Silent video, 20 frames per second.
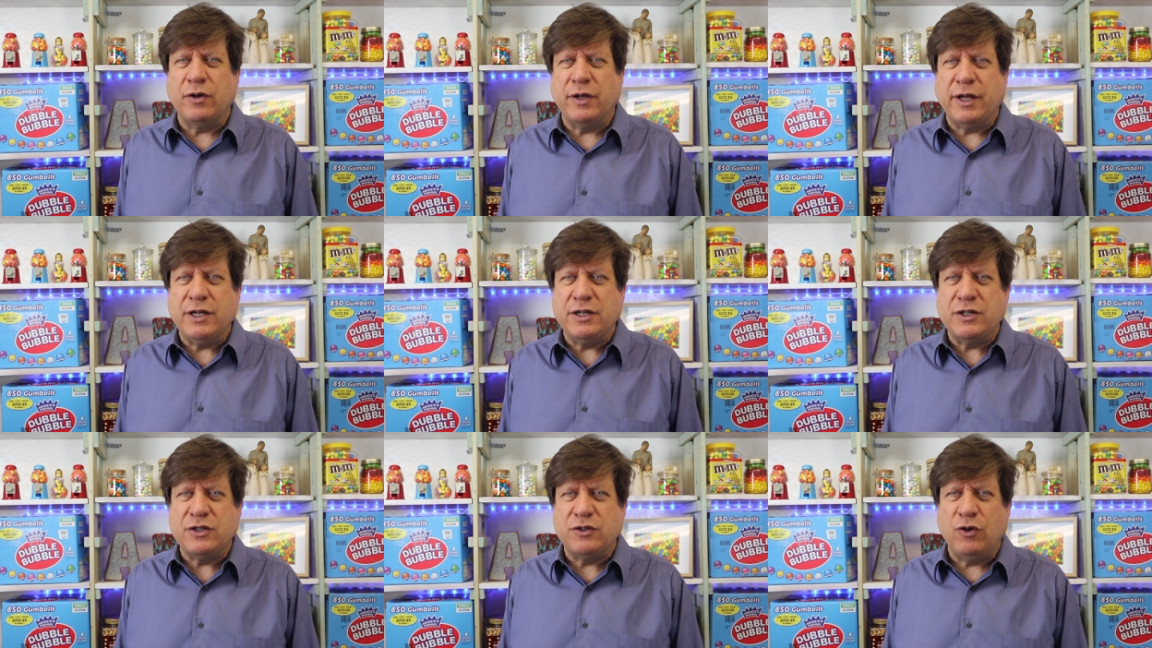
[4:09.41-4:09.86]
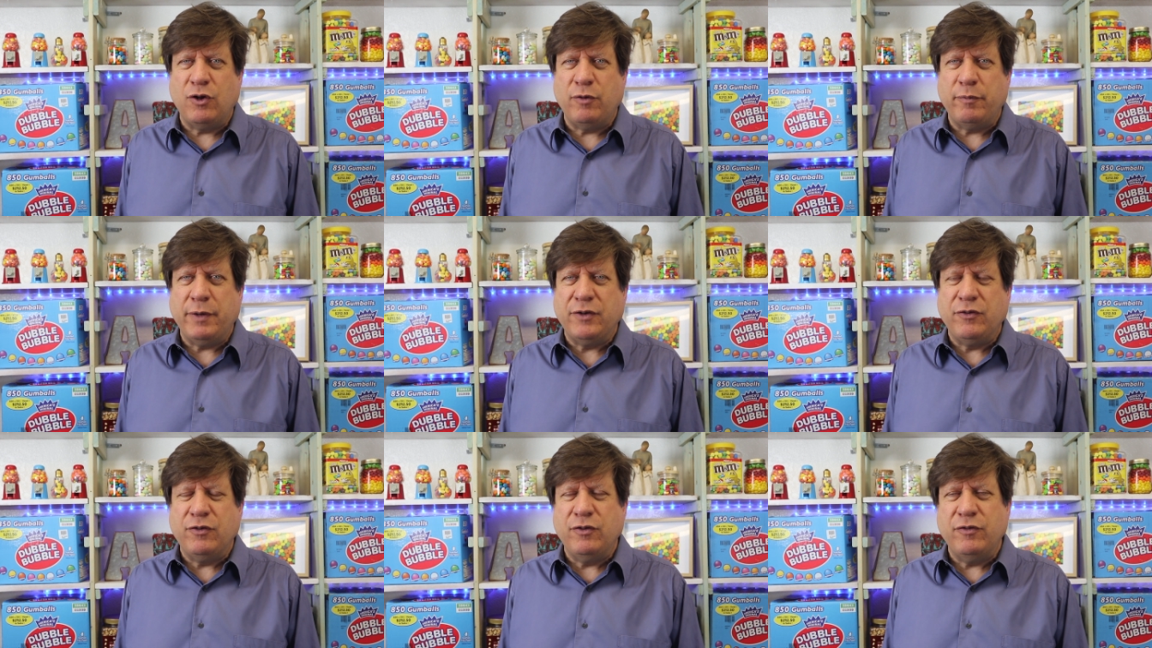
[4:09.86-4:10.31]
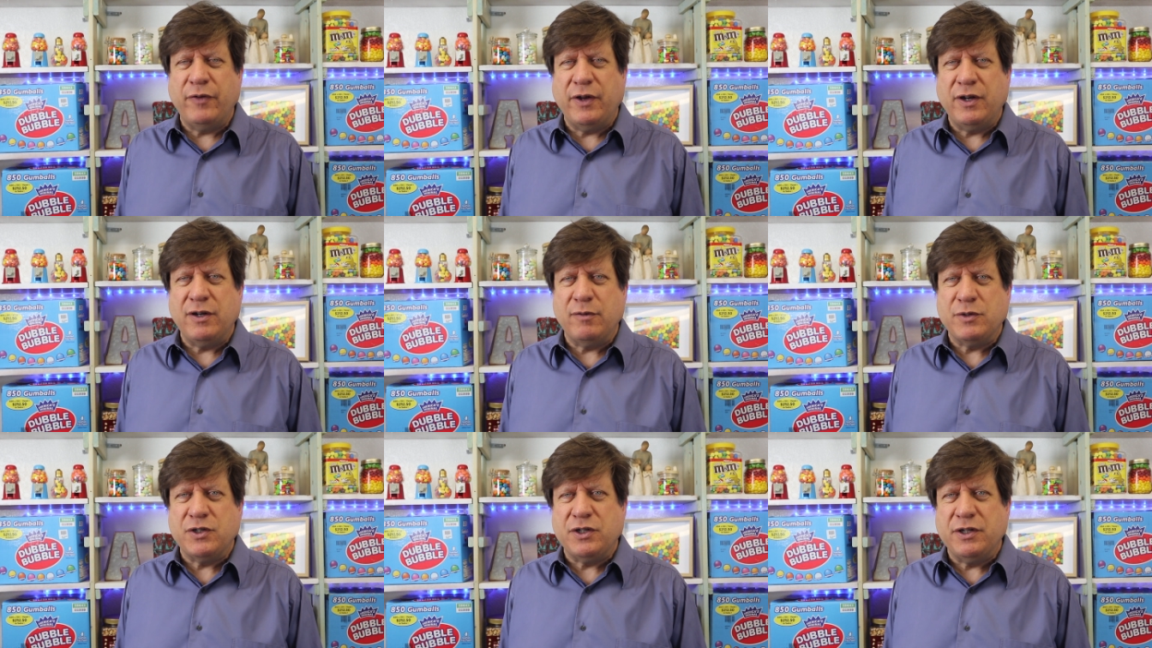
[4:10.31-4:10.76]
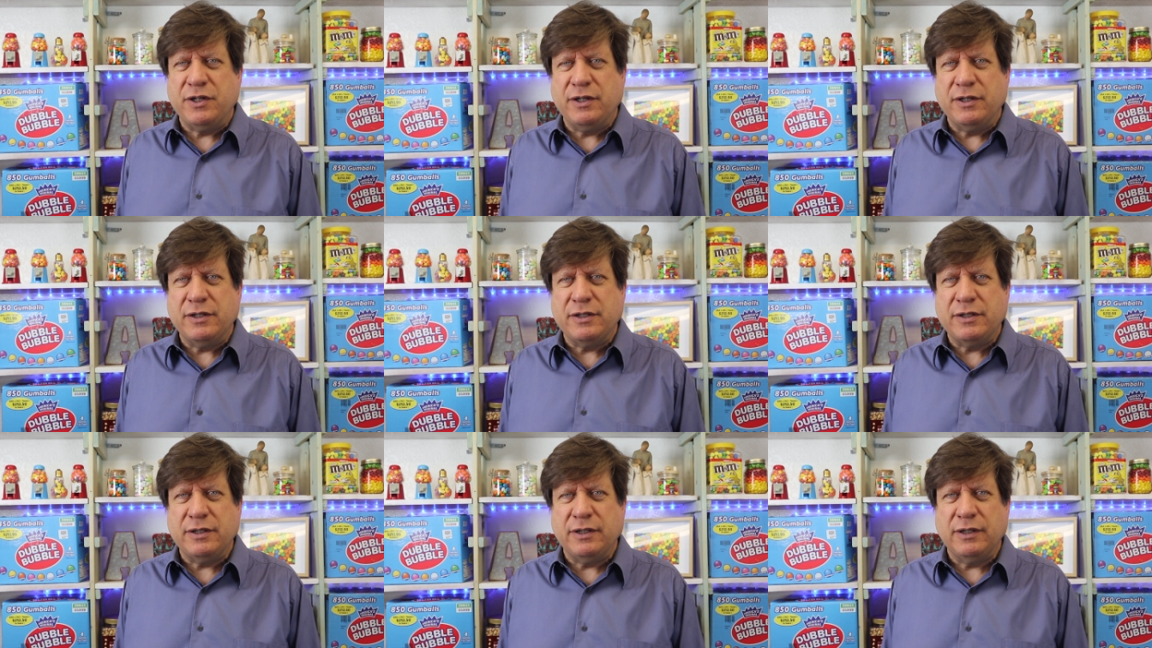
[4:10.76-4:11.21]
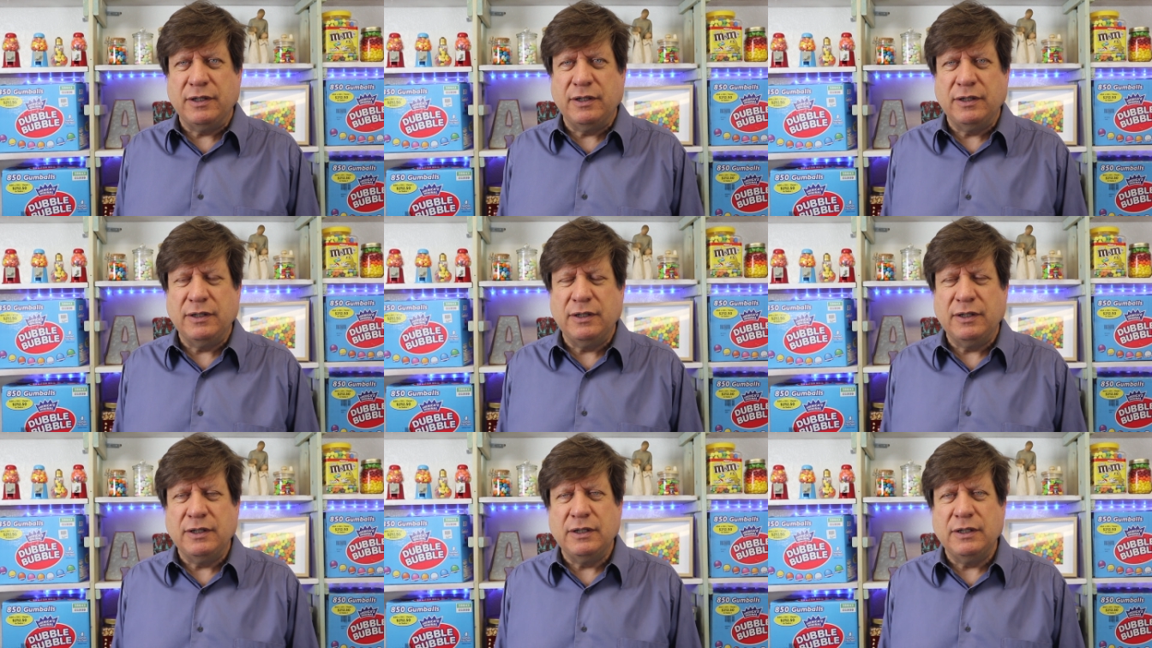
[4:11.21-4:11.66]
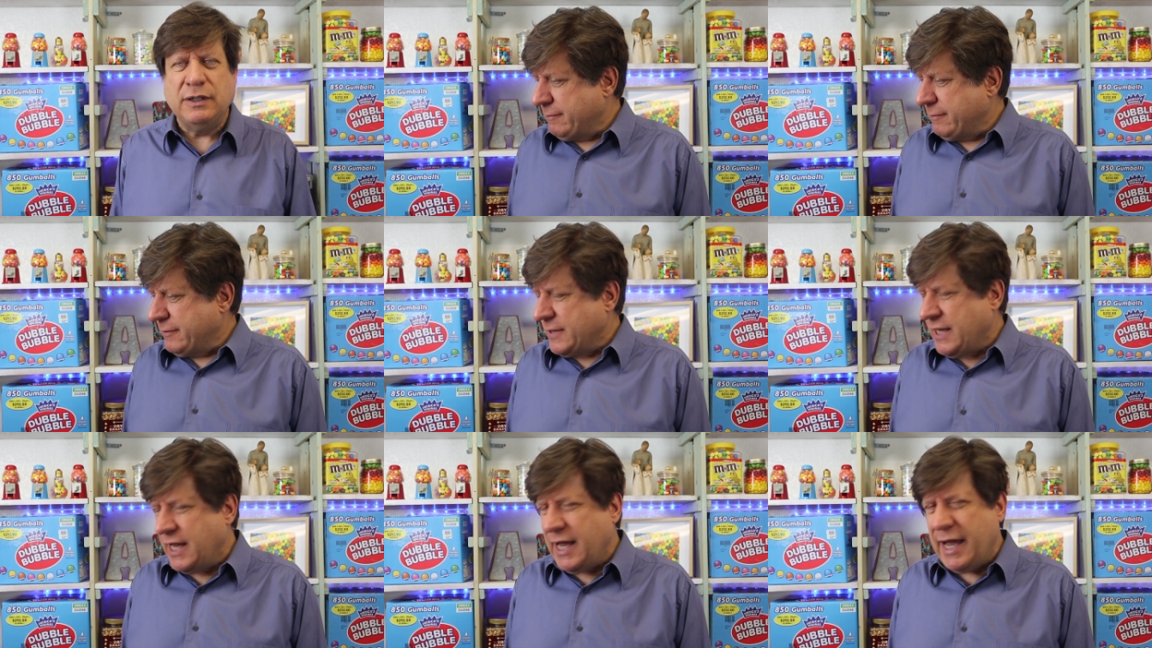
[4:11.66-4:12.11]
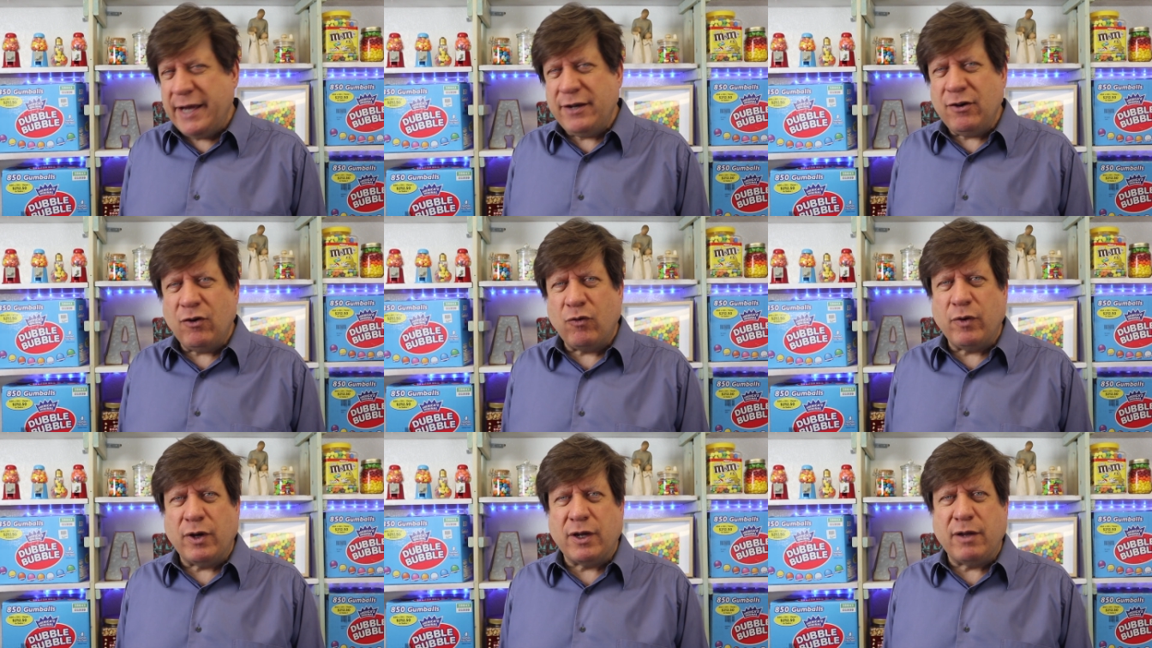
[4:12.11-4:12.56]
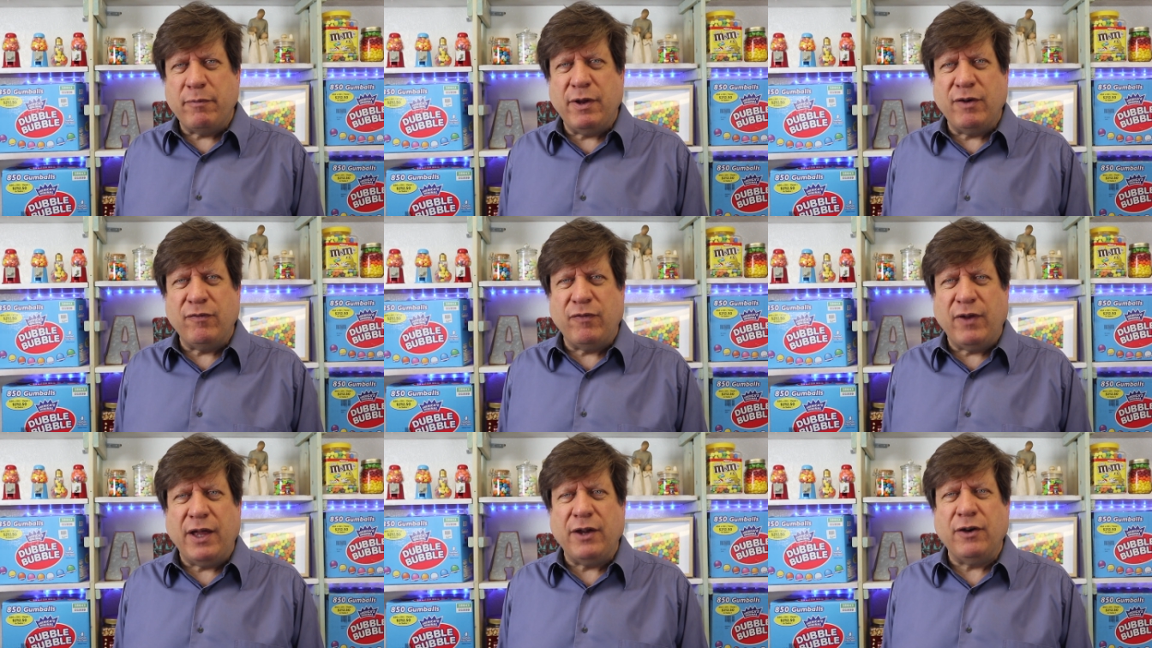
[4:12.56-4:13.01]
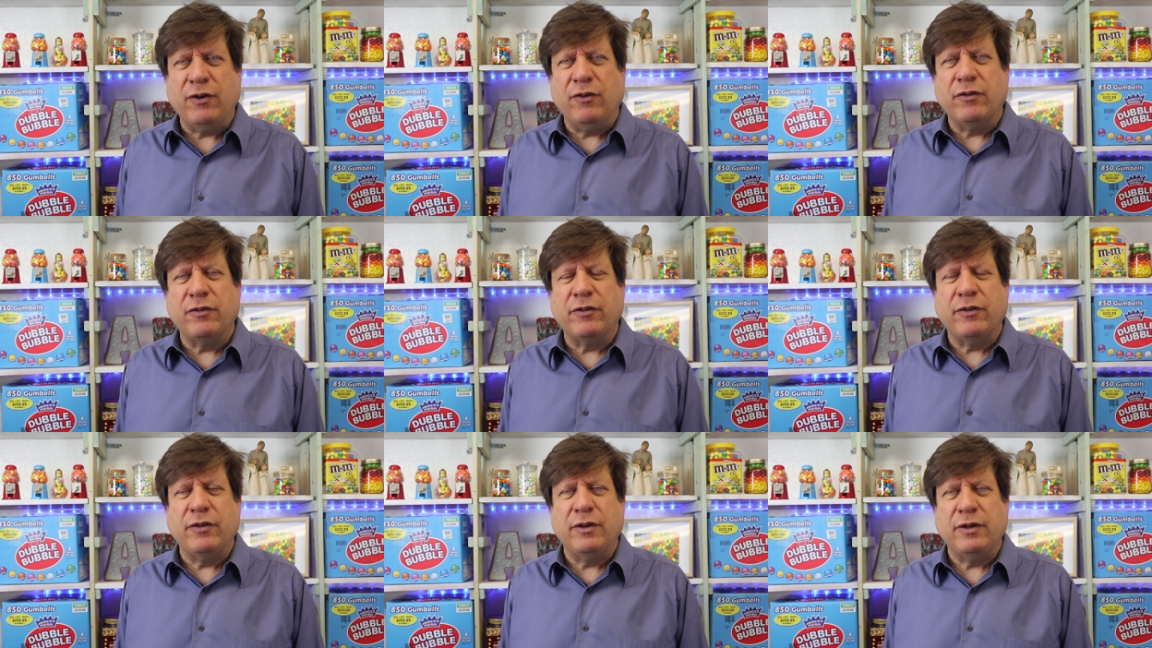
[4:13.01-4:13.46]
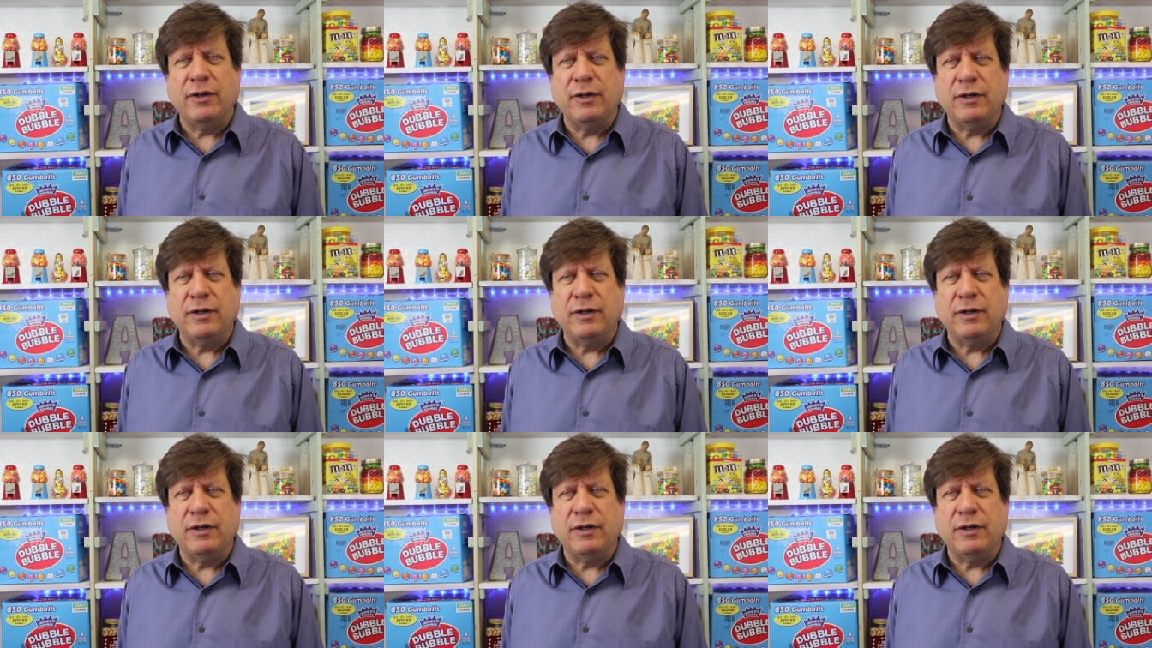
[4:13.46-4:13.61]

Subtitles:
they stole my two vending machines. I don't recommend flyers.